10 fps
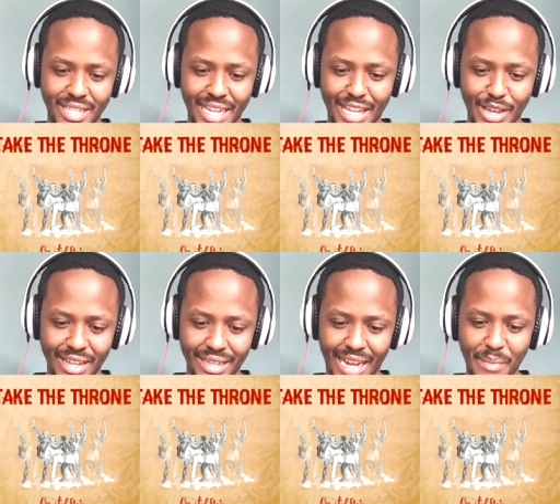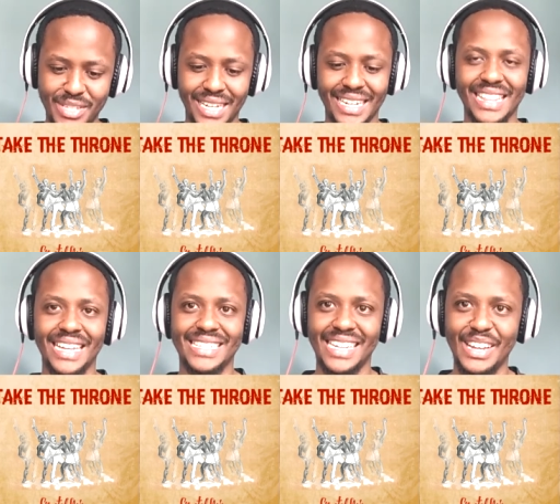taking capturing
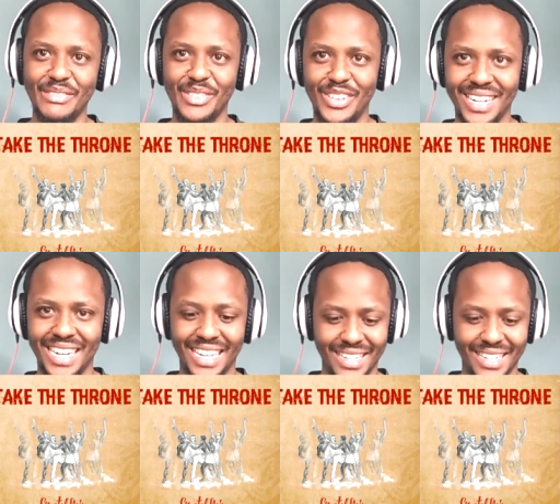their slave owner.